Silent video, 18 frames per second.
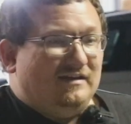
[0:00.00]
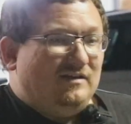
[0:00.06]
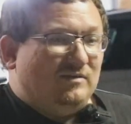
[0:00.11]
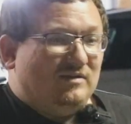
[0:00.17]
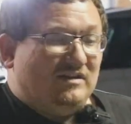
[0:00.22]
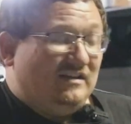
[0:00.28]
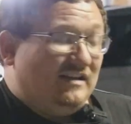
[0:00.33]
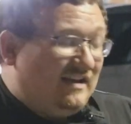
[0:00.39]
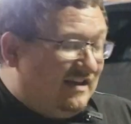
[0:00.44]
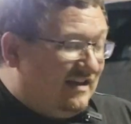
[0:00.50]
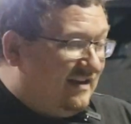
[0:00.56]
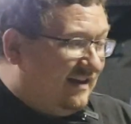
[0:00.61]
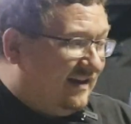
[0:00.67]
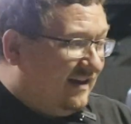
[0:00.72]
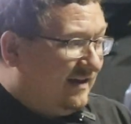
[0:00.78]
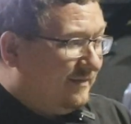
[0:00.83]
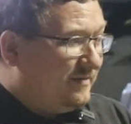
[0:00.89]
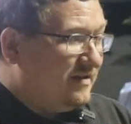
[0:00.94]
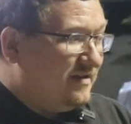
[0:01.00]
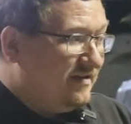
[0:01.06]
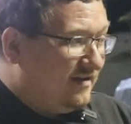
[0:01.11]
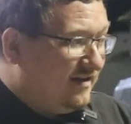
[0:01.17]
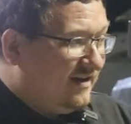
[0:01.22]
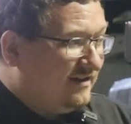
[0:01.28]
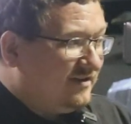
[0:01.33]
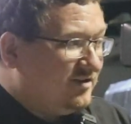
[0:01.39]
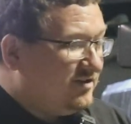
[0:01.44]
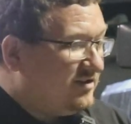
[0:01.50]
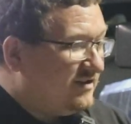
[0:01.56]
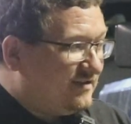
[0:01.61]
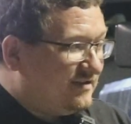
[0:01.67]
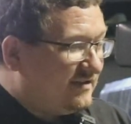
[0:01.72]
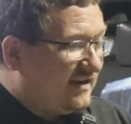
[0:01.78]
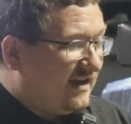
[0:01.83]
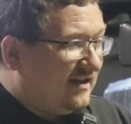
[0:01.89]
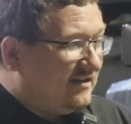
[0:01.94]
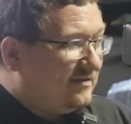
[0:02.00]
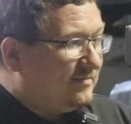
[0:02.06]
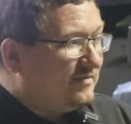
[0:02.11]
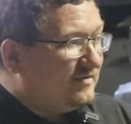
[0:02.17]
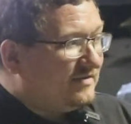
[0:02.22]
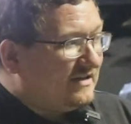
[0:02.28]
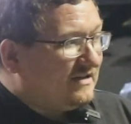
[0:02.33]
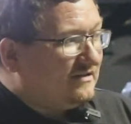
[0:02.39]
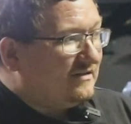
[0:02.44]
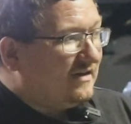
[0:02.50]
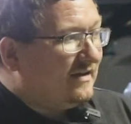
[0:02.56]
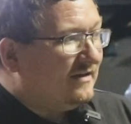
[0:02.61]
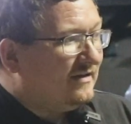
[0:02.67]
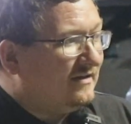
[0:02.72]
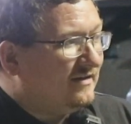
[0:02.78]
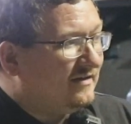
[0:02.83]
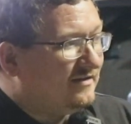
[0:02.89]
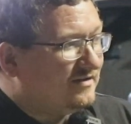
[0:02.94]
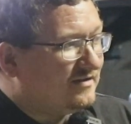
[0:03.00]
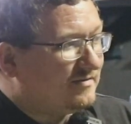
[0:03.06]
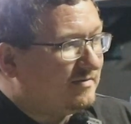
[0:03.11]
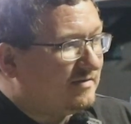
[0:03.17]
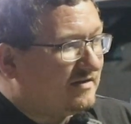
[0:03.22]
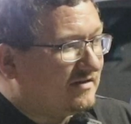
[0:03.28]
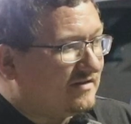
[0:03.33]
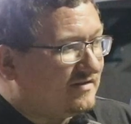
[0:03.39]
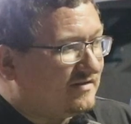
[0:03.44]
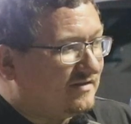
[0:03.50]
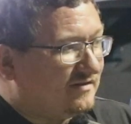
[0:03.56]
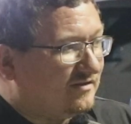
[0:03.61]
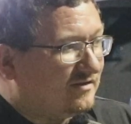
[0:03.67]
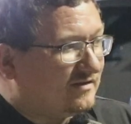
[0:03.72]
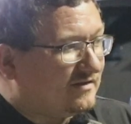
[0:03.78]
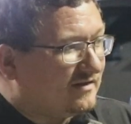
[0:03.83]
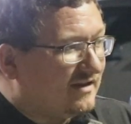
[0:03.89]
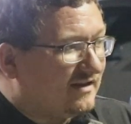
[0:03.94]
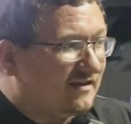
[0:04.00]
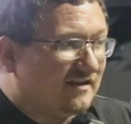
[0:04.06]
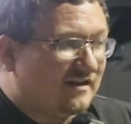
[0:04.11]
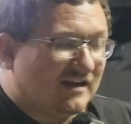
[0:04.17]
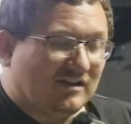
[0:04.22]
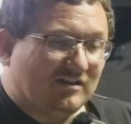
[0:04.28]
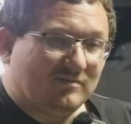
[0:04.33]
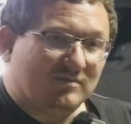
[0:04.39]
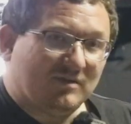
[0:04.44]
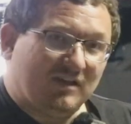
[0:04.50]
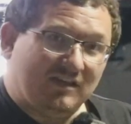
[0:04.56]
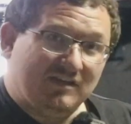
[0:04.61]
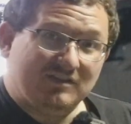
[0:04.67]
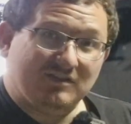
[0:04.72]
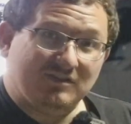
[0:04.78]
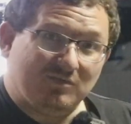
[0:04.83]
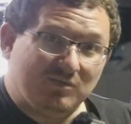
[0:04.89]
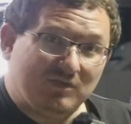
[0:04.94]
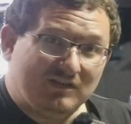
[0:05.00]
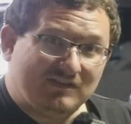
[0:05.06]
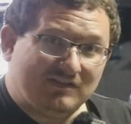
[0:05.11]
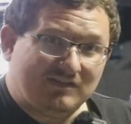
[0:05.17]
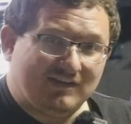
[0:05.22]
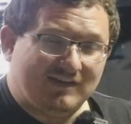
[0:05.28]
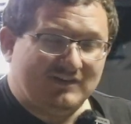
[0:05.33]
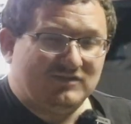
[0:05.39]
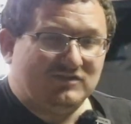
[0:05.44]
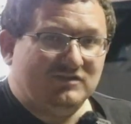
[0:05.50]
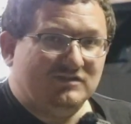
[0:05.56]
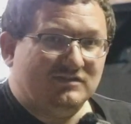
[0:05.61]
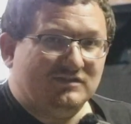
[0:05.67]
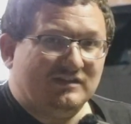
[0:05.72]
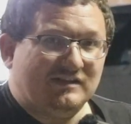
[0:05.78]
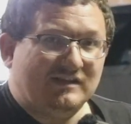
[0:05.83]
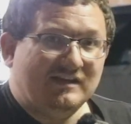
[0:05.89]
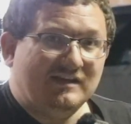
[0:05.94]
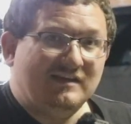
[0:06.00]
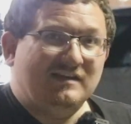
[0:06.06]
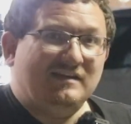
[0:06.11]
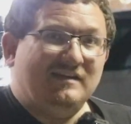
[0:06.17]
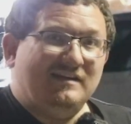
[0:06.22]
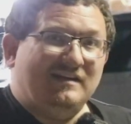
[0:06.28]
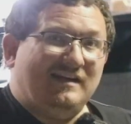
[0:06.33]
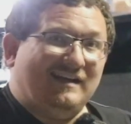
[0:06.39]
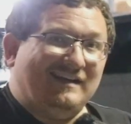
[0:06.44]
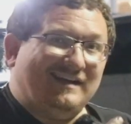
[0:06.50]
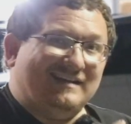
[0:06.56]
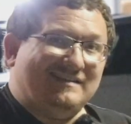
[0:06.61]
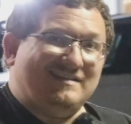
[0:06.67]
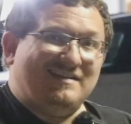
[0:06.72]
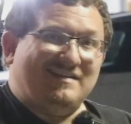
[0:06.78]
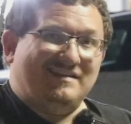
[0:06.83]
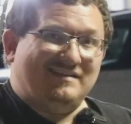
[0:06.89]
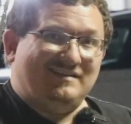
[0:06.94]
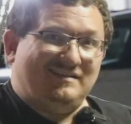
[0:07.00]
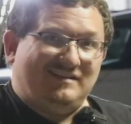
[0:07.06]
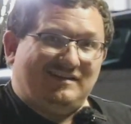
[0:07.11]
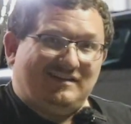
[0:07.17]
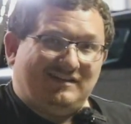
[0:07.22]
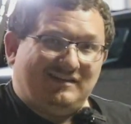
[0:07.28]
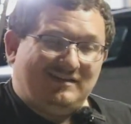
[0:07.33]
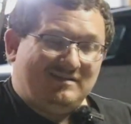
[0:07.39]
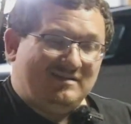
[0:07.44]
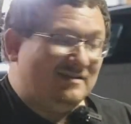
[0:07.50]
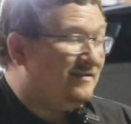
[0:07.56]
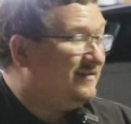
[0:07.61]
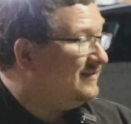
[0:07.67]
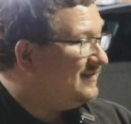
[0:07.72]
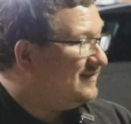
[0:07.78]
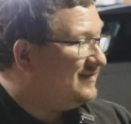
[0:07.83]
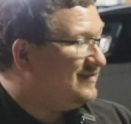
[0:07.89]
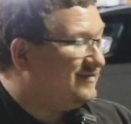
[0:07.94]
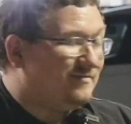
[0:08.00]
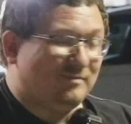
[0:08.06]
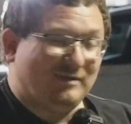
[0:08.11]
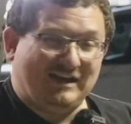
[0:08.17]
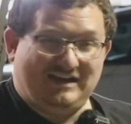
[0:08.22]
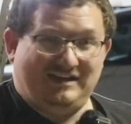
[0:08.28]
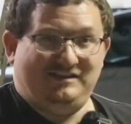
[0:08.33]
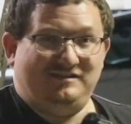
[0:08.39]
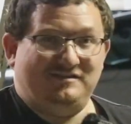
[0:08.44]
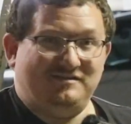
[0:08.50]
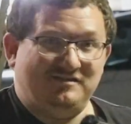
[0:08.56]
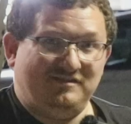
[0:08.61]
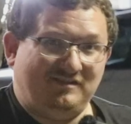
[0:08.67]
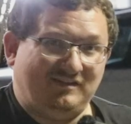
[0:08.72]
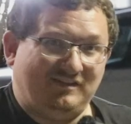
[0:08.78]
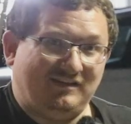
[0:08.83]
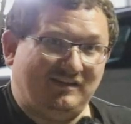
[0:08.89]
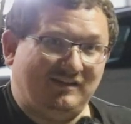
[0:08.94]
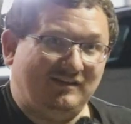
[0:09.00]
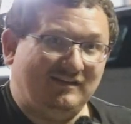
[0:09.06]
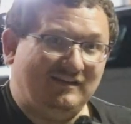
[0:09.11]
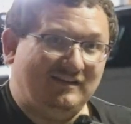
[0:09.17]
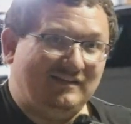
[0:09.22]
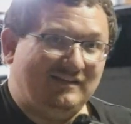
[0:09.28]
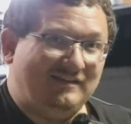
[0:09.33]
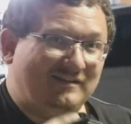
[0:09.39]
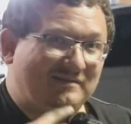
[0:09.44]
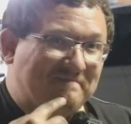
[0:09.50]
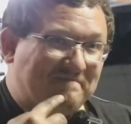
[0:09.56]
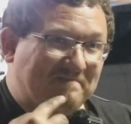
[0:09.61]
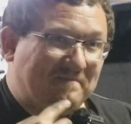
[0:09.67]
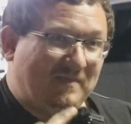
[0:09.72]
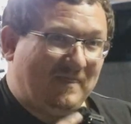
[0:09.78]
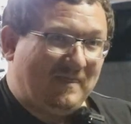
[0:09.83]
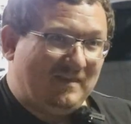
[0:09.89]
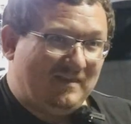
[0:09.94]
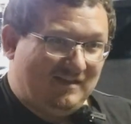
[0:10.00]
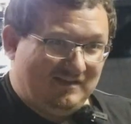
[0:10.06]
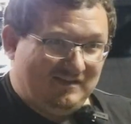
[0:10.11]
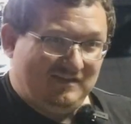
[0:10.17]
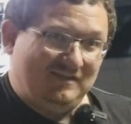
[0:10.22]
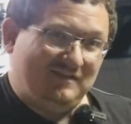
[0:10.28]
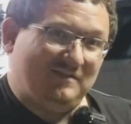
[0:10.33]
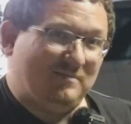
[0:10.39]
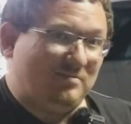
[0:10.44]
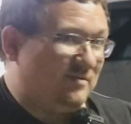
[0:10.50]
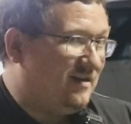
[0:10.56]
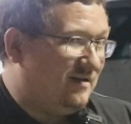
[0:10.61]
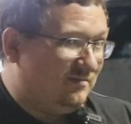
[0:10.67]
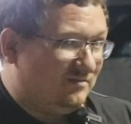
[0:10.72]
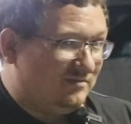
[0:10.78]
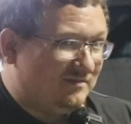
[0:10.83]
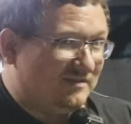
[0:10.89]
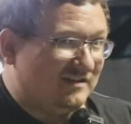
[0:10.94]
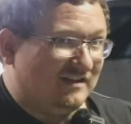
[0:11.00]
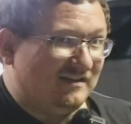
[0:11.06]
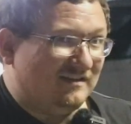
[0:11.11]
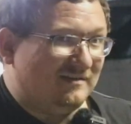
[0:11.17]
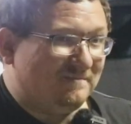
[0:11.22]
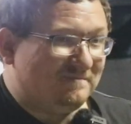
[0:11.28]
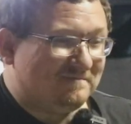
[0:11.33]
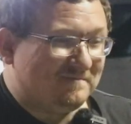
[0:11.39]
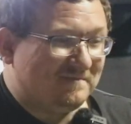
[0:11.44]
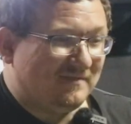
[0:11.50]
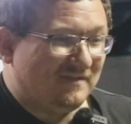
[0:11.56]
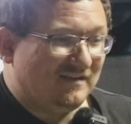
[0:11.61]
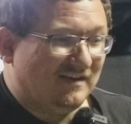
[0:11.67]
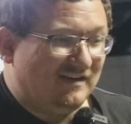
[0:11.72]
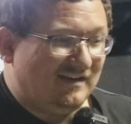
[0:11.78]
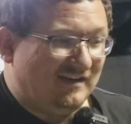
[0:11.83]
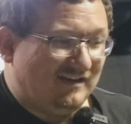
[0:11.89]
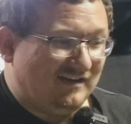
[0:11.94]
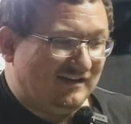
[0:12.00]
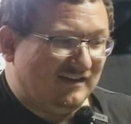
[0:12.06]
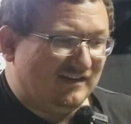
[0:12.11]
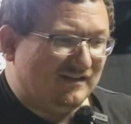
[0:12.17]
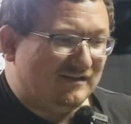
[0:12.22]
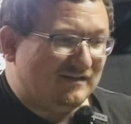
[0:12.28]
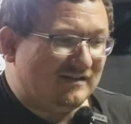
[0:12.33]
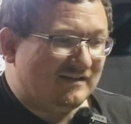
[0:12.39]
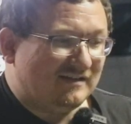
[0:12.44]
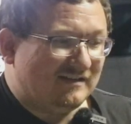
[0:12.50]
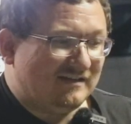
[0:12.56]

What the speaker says: well, I opted not to change the calipers out just because it looks like the caliper, at least on the one side, is good. I got to this side. This is the passenger side. This is the problem side. And